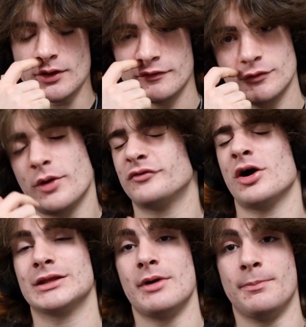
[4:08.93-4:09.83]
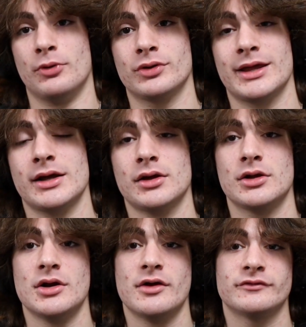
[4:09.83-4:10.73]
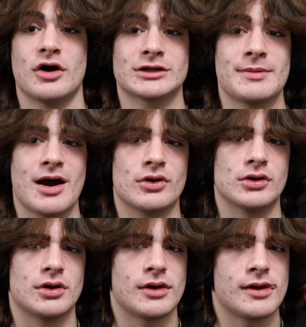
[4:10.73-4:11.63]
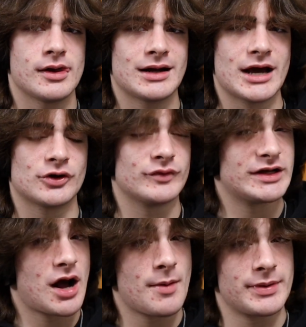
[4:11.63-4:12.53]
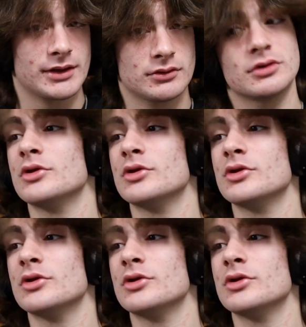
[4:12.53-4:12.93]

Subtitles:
So I've talked about bulking, talked about kind of recomping,